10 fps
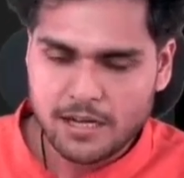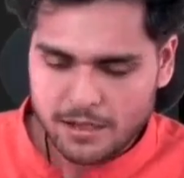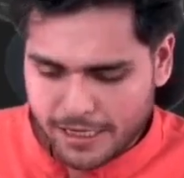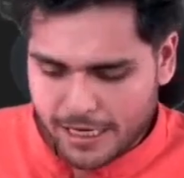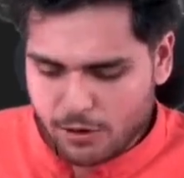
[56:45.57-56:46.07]

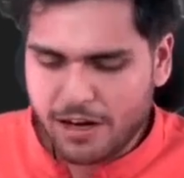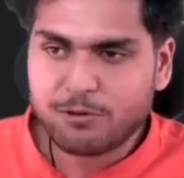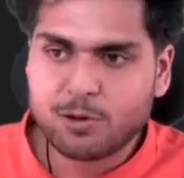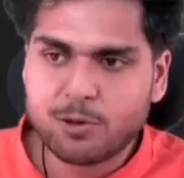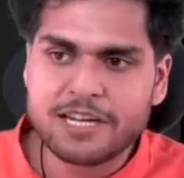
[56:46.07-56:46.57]
Then you
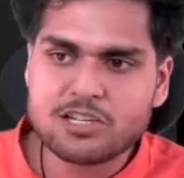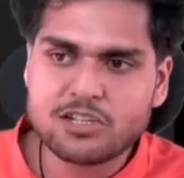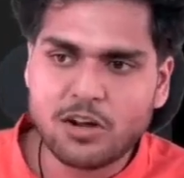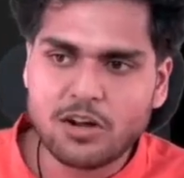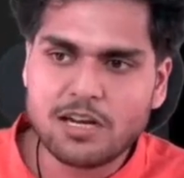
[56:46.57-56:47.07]
have to
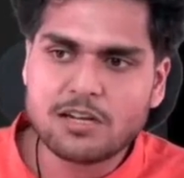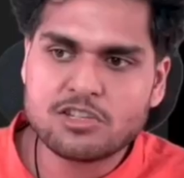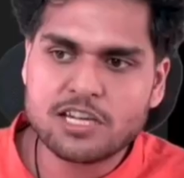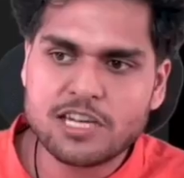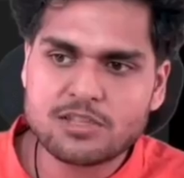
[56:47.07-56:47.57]
install
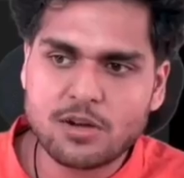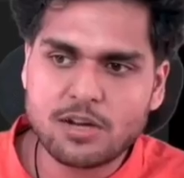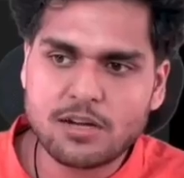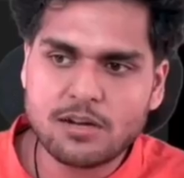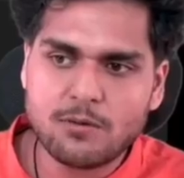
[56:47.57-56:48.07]

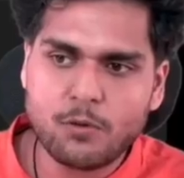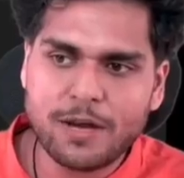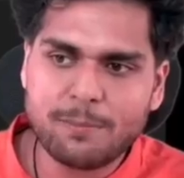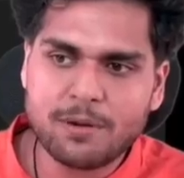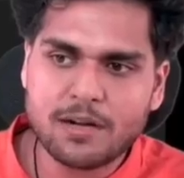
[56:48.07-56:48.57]
JSON
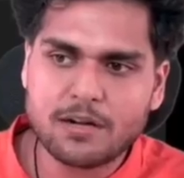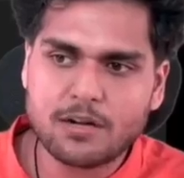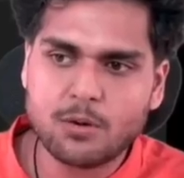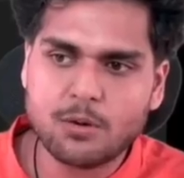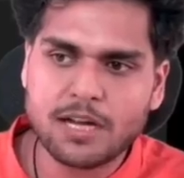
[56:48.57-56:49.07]
web
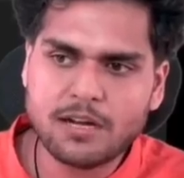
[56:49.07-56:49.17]
token,